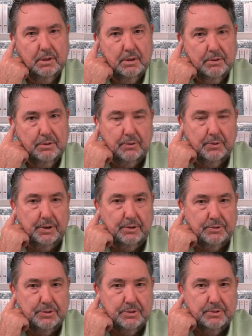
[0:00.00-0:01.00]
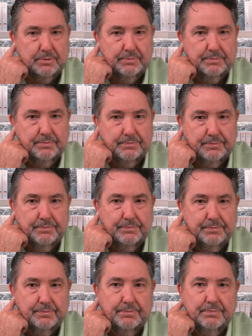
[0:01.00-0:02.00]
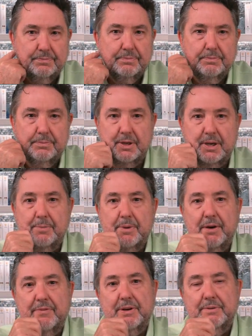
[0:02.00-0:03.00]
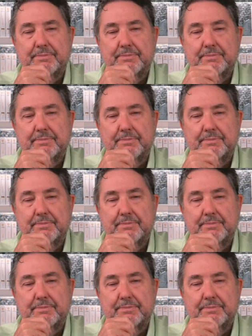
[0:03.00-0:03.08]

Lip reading: Their ears became heavy,